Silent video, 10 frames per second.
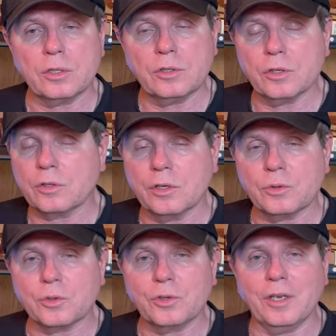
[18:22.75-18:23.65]
He's just
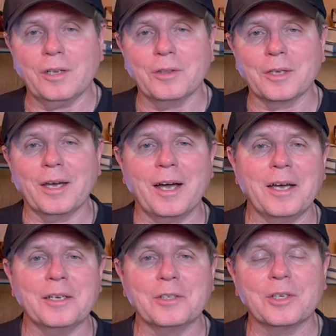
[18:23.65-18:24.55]
interested in the
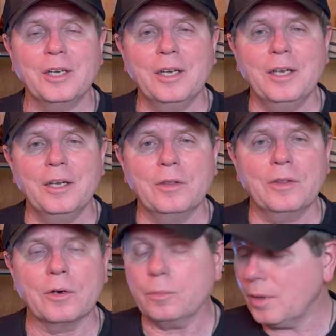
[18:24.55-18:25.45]
guys
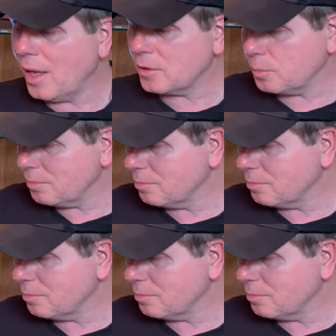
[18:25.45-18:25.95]
that are, yes,